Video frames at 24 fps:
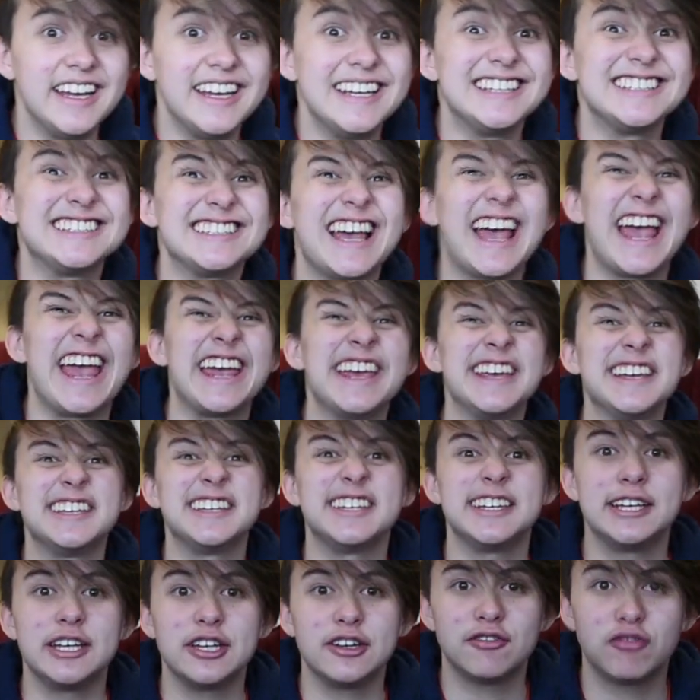It's
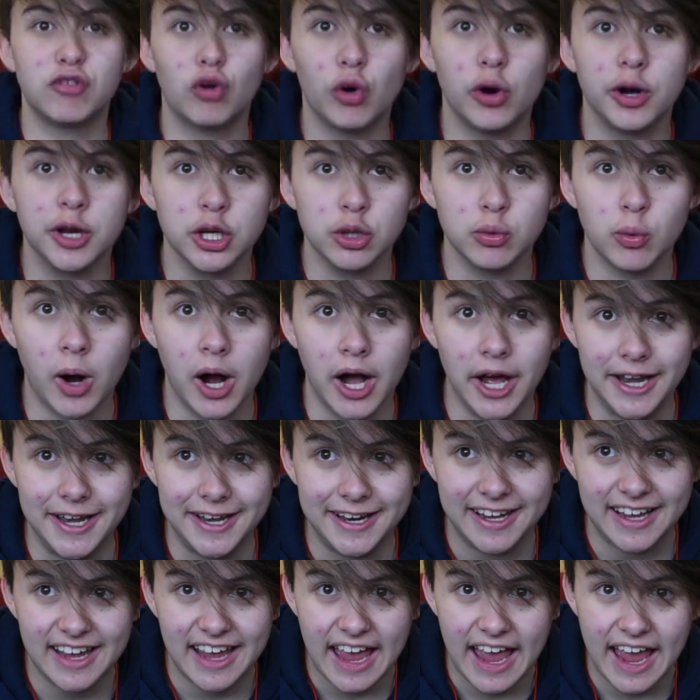1841,
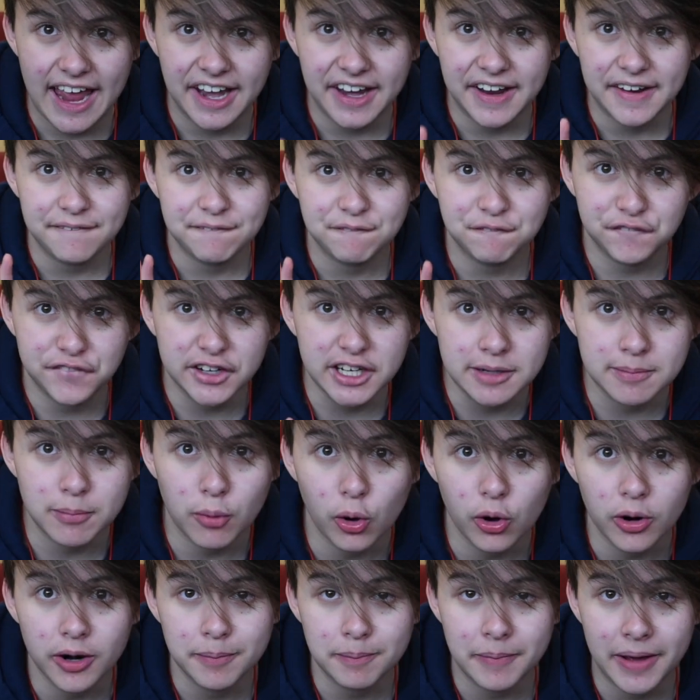and a
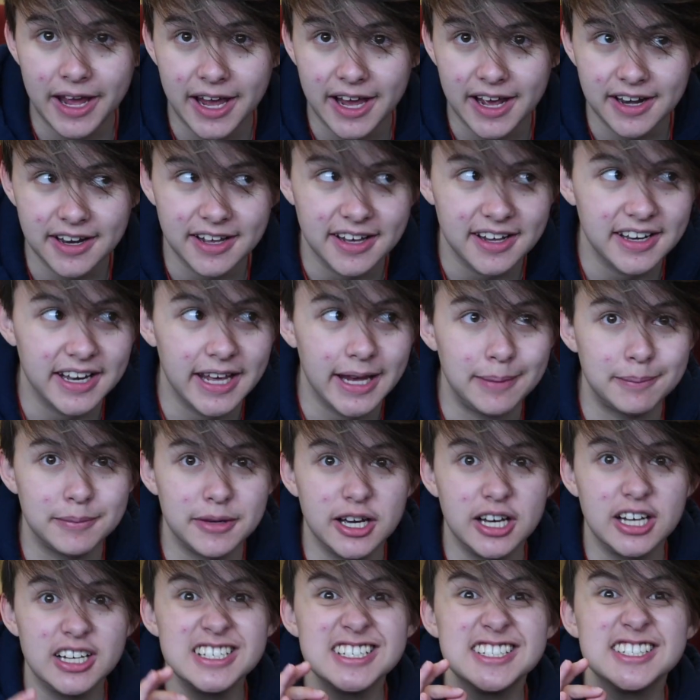reborn man
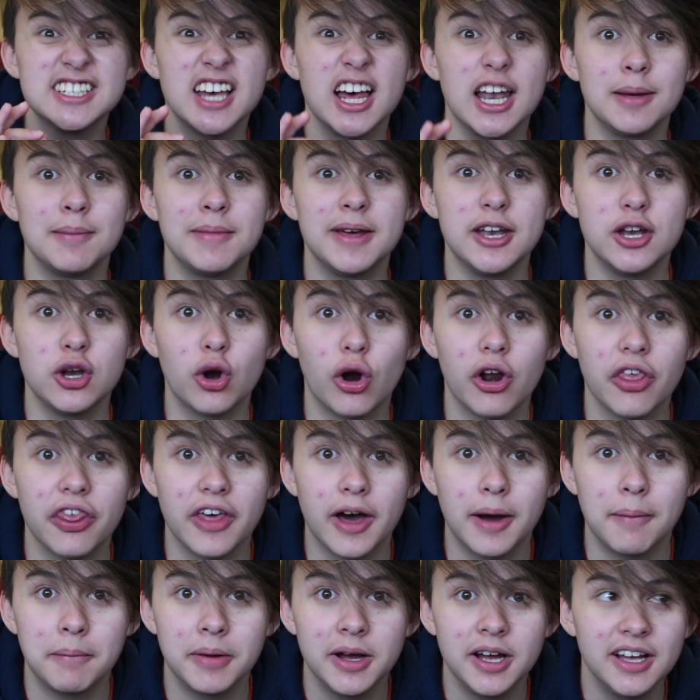named Solomon
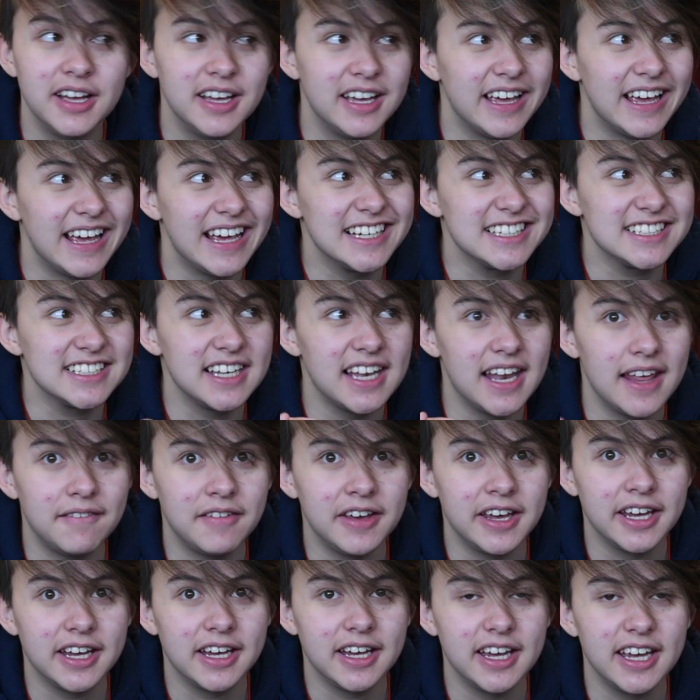Northup is
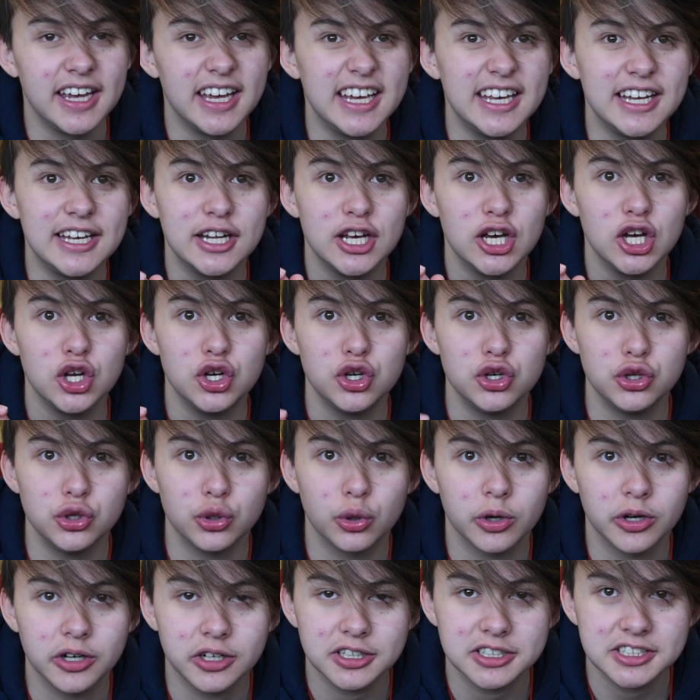living in New
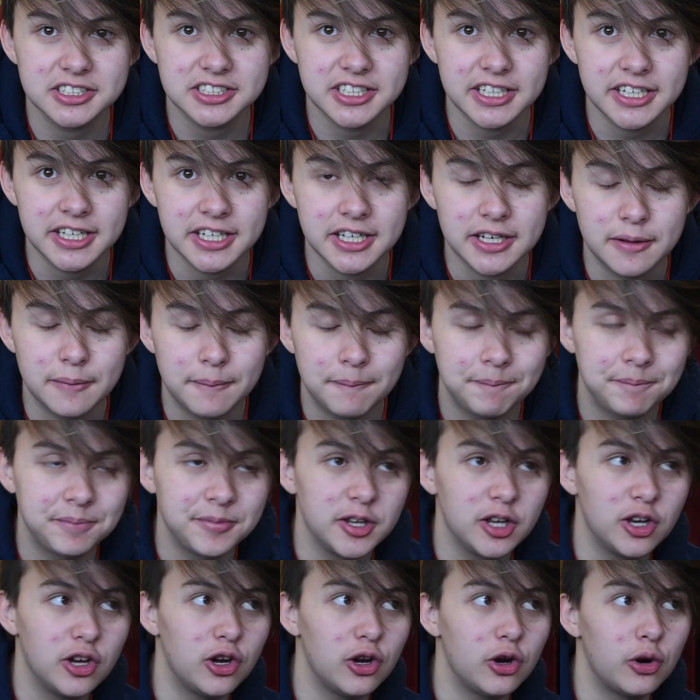York City.
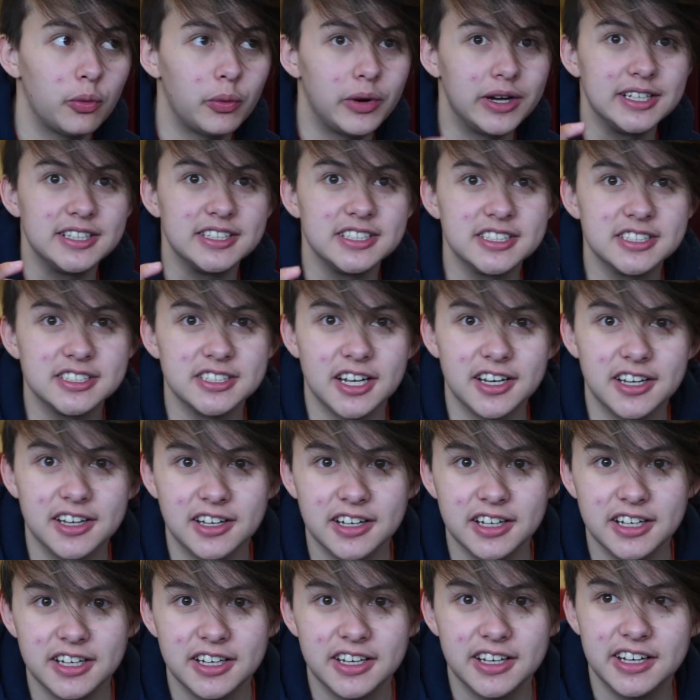When
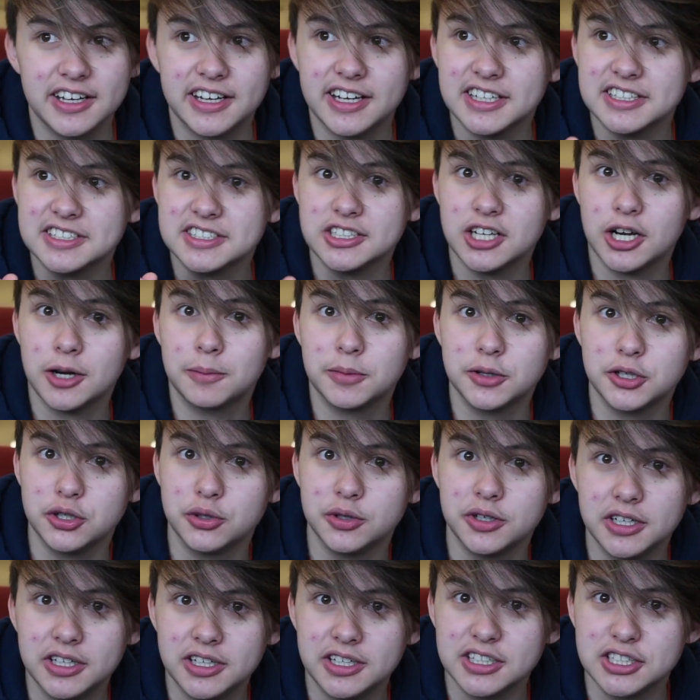suddenly he gets the
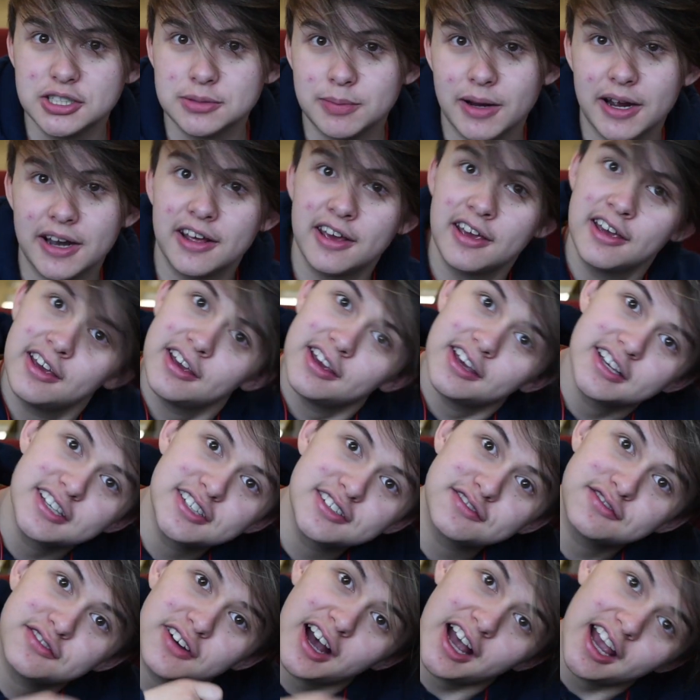opportunity to spread
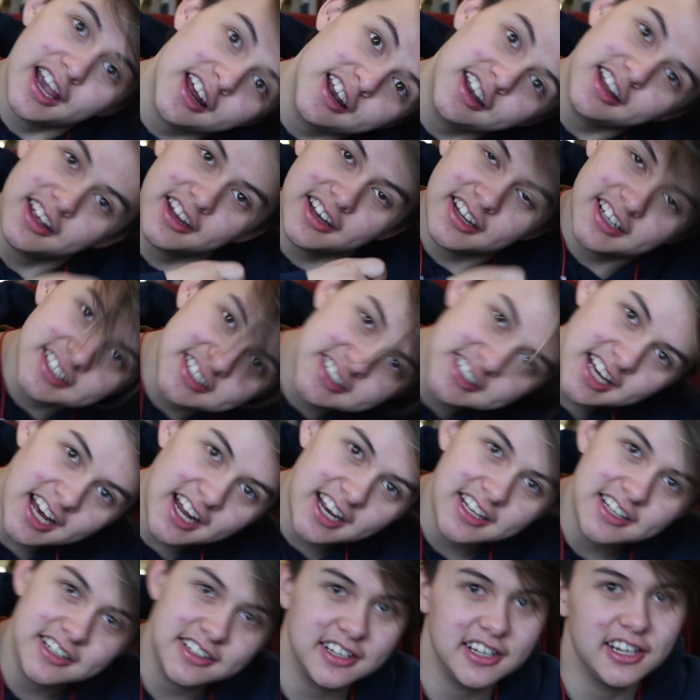his fire and his
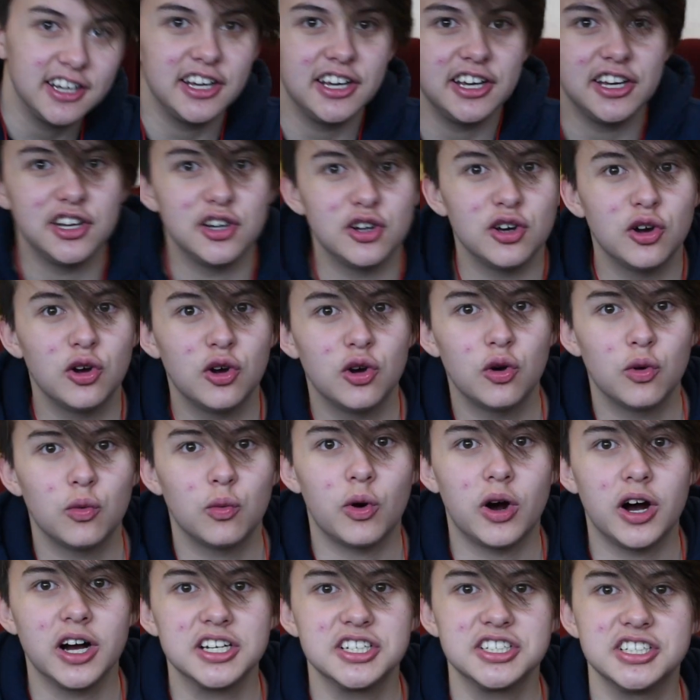talent in
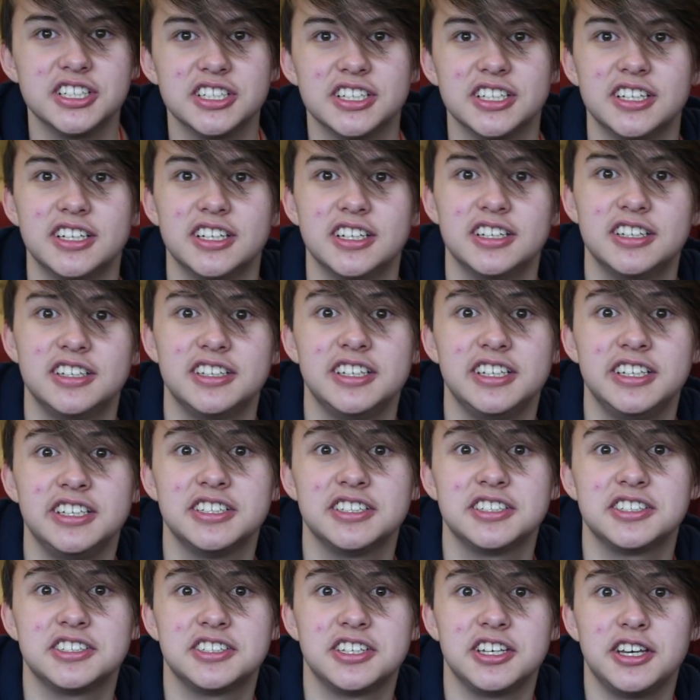Washington,
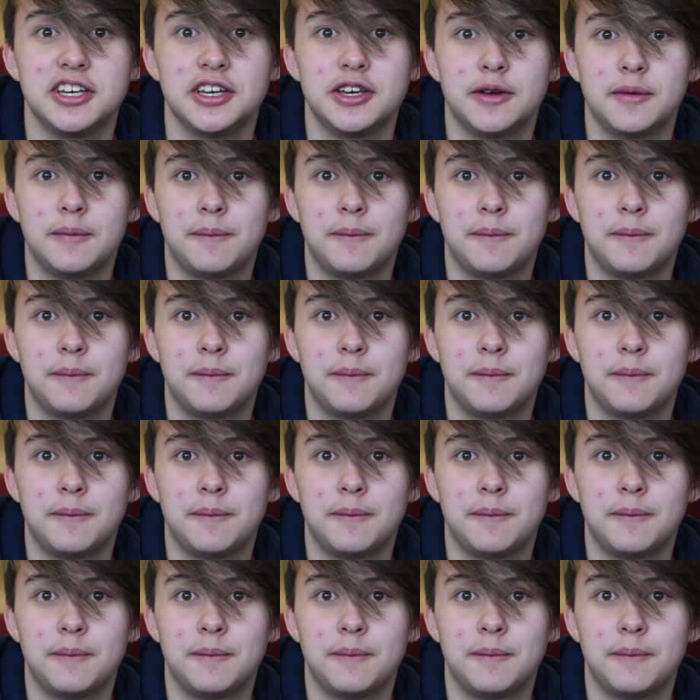D.C.